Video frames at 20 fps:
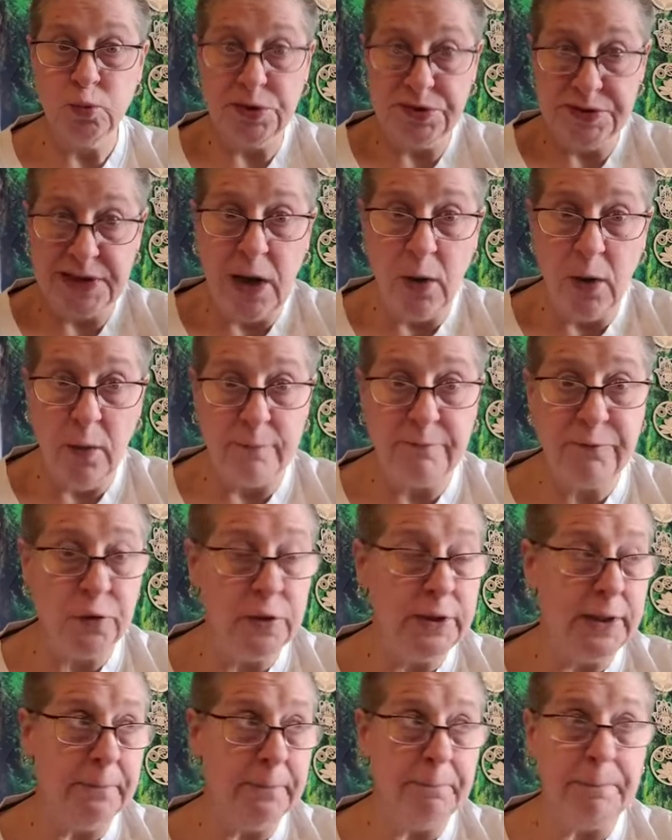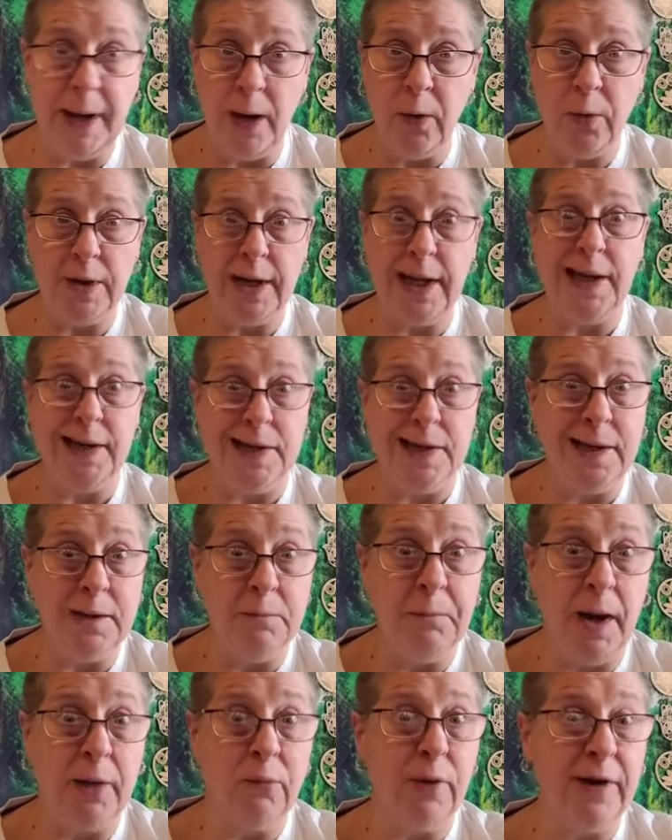Well, now I'm fully empowered and in
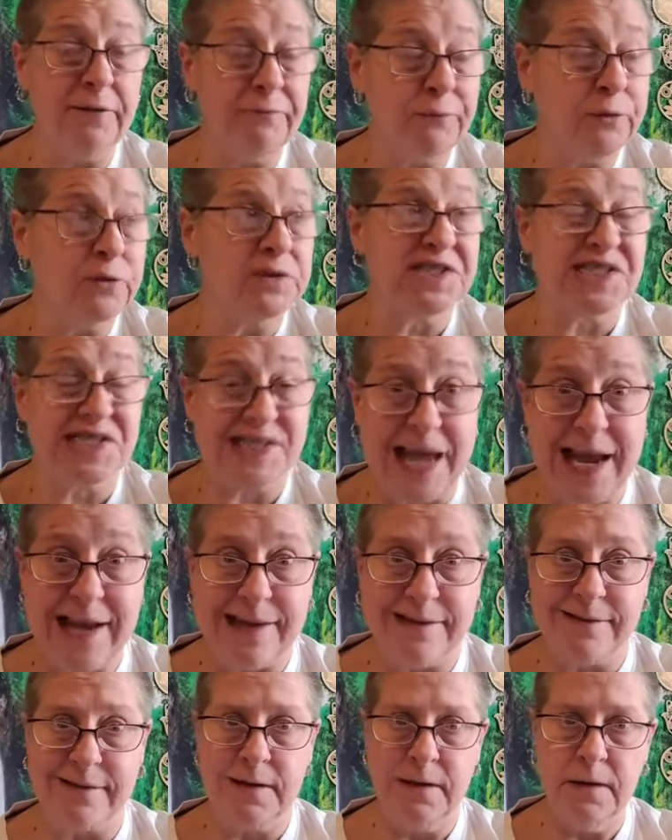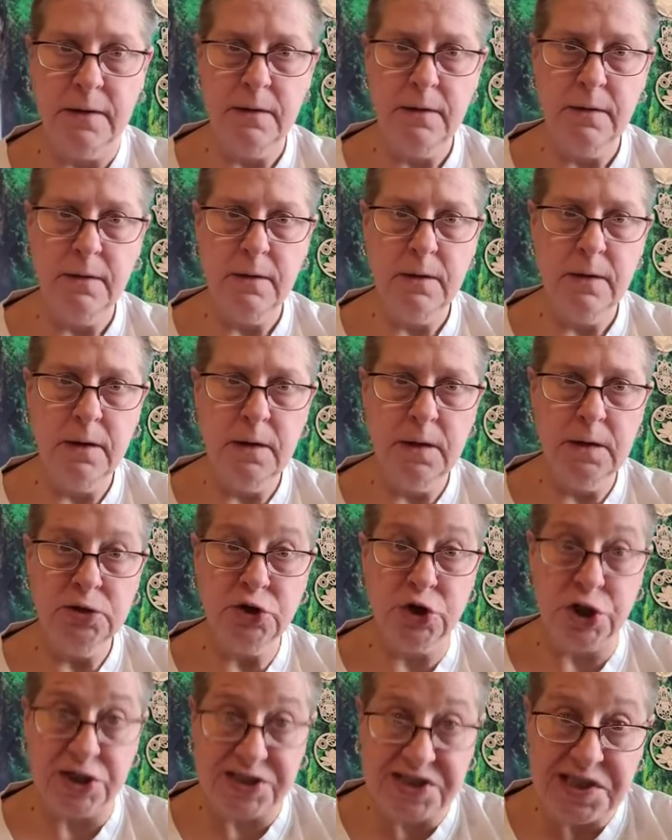my rightful state,
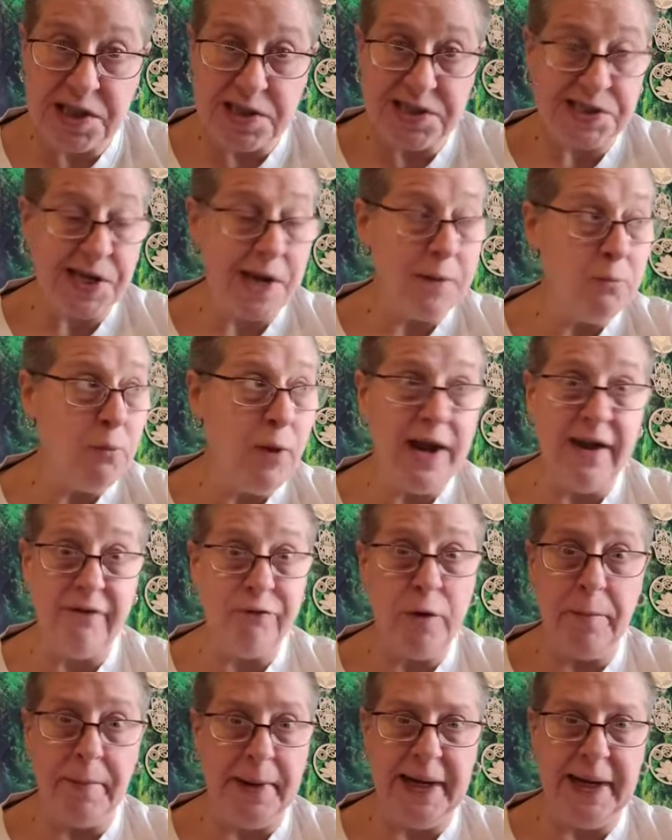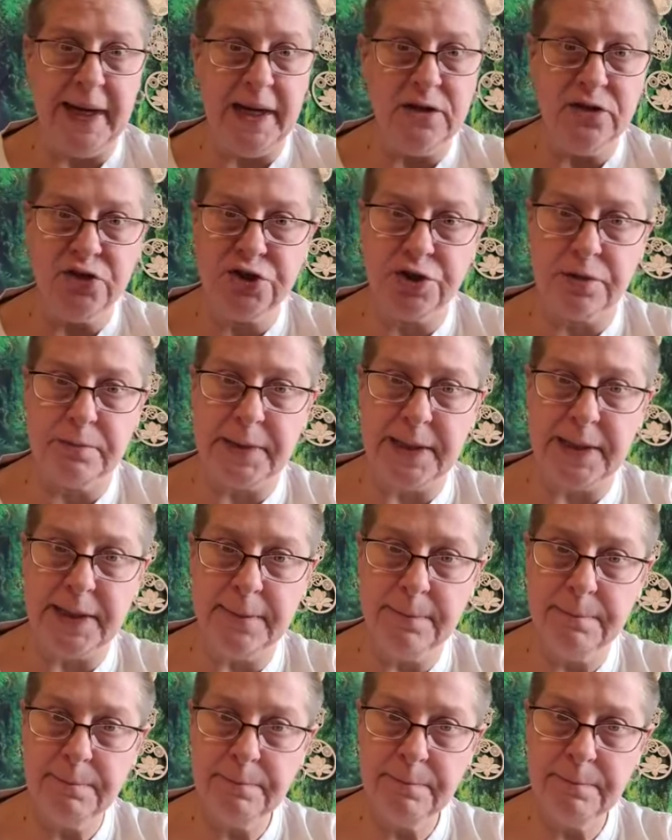just the same way everybody else should be.